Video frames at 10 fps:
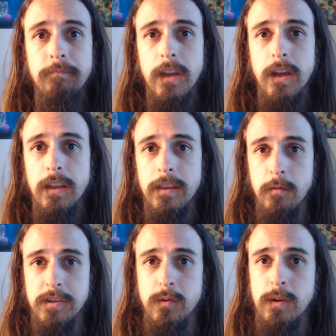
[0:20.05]
And there was
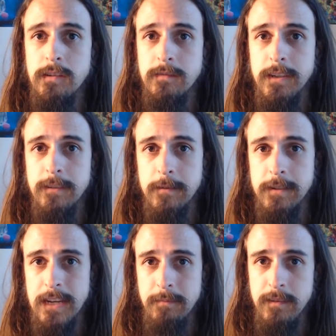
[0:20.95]
12 different
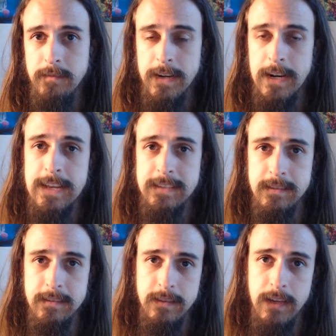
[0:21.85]
type of
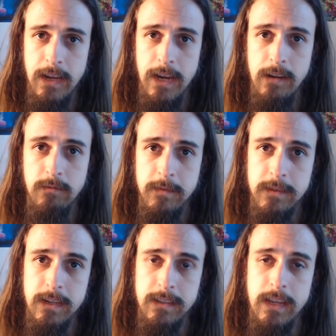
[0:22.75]
classes that I would
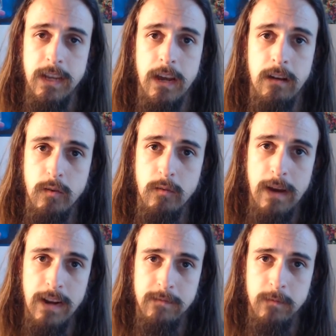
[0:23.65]
facilitate, and I would go back
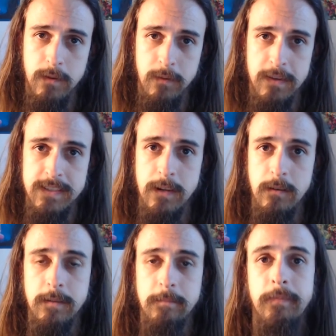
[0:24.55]
and forth and recycle
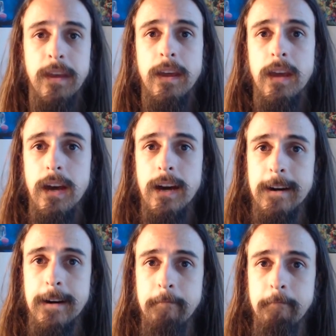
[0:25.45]
them.
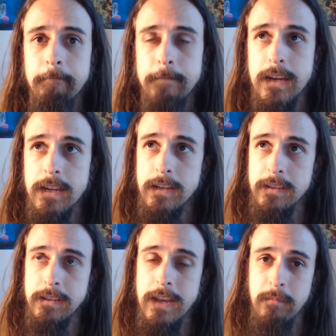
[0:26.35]
And
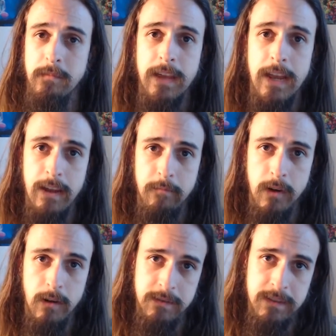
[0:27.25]
the name that I've
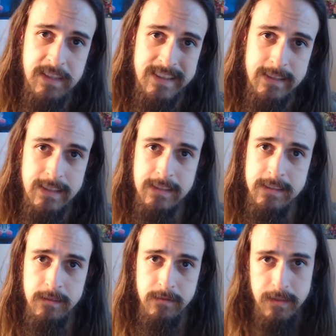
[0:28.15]
called this
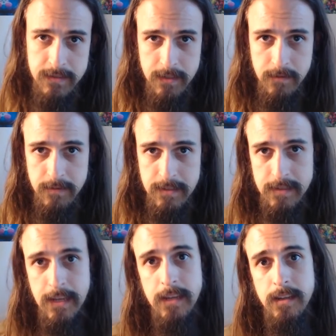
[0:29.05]
series
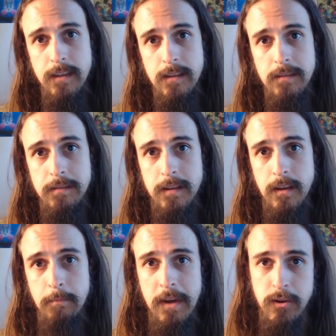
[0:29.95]
is
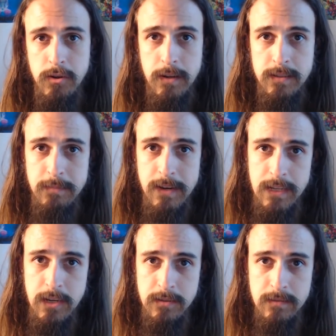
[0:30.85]
Metatron's
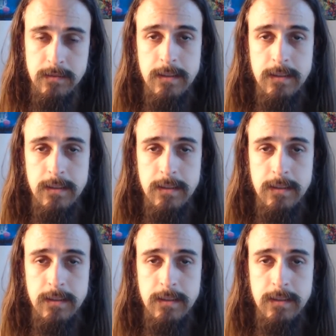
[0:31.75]
Meditations.